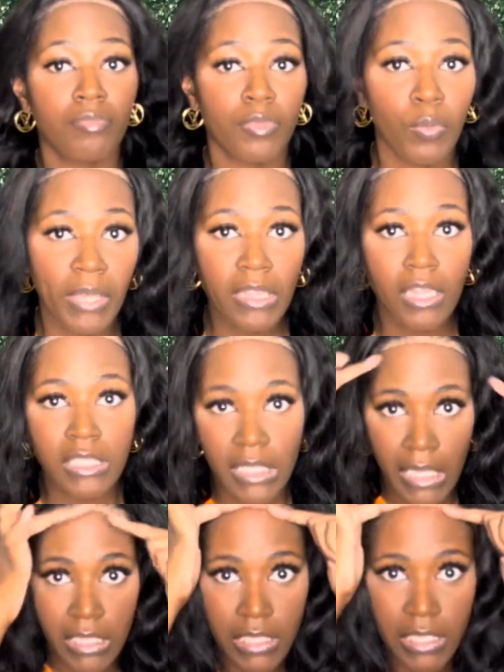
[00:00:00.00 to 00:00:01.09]
The wig looks
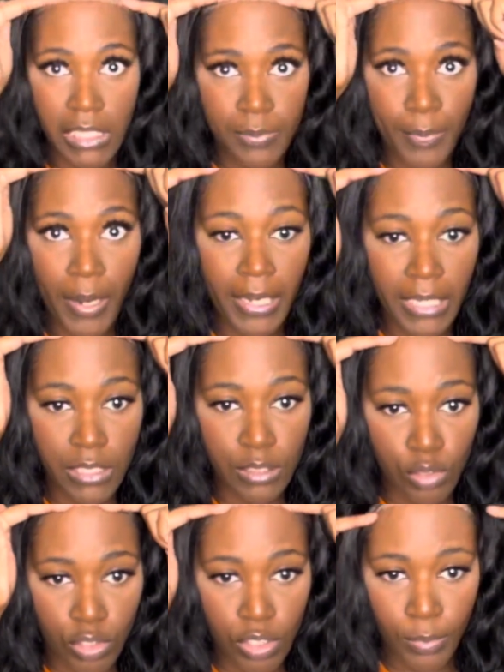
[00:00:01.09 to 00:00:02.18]
nice. This part is
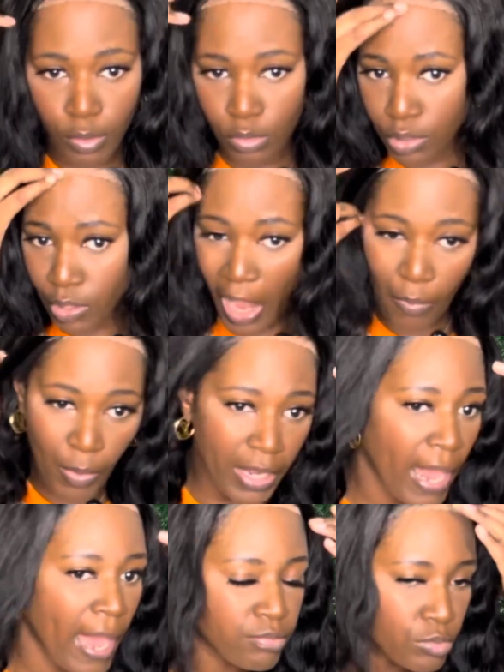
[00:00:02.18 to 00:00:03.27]
noticeable, so I would
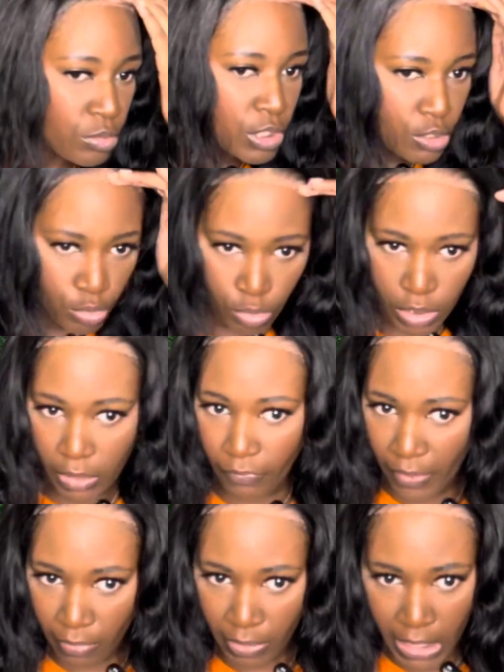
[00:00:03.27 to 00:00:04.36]
have to just use some
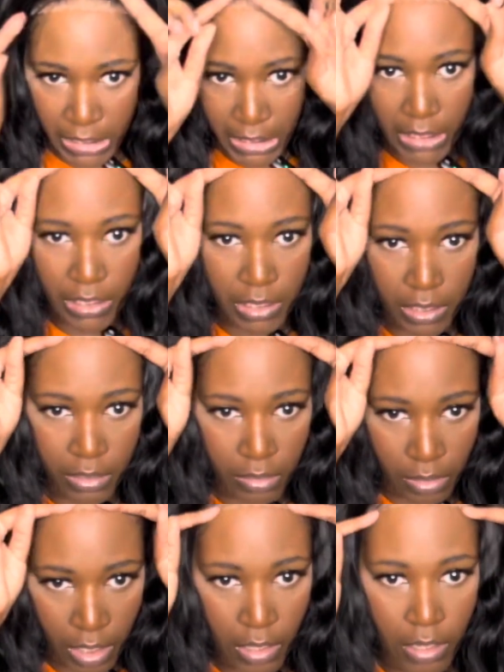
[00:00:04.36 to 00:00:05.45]
foundation to,
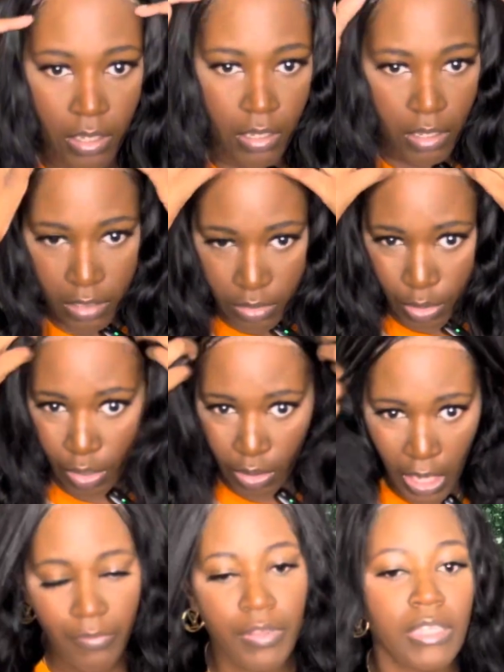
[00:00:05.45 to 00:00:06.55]
you know,
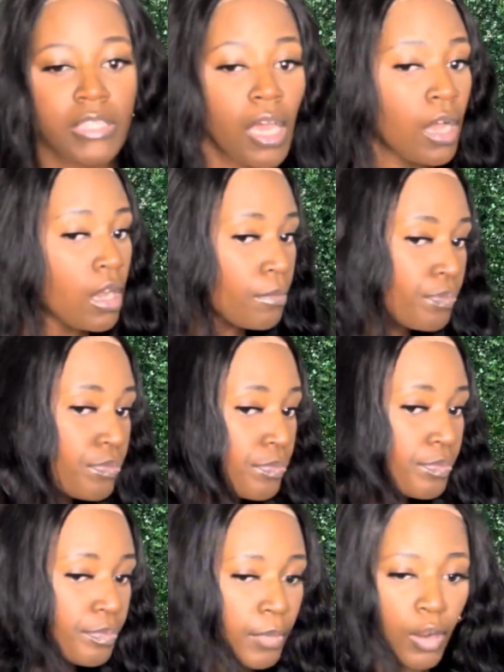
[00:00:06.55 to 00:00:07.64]
cover this up.
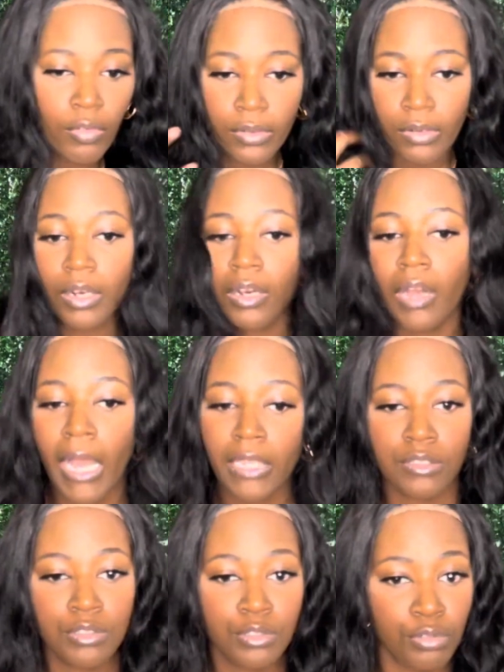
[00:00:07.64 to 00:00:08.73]
But overall, I
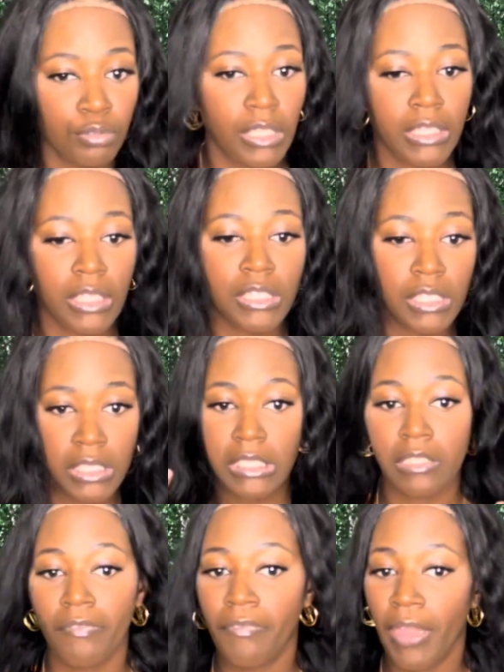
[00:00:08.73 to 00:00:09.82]
do think that this is
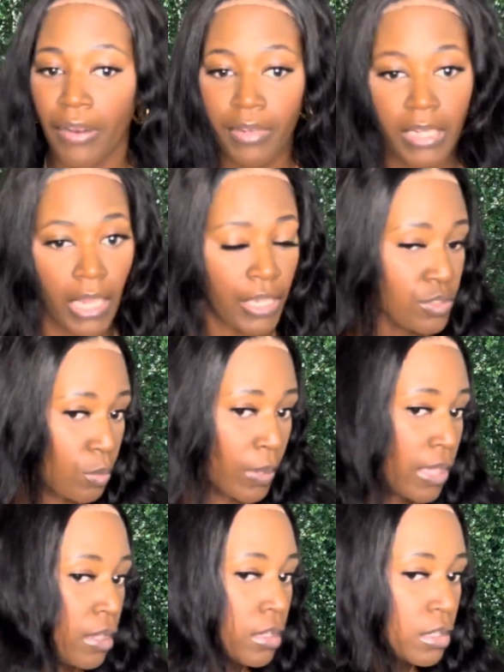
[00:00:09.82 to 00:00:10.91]
a very nice
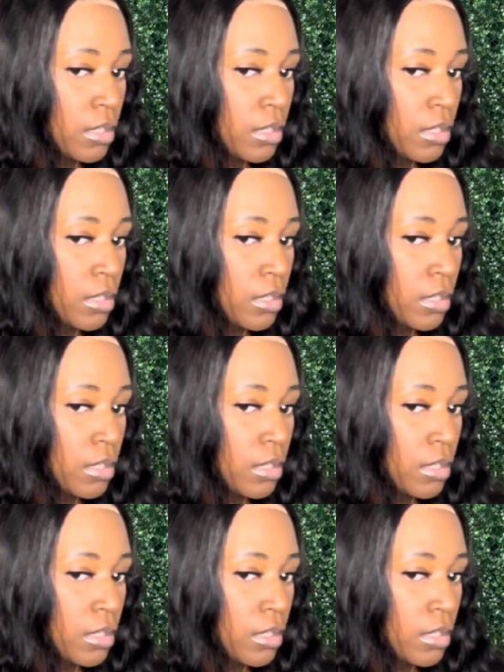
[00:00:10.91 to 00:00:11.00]
wig.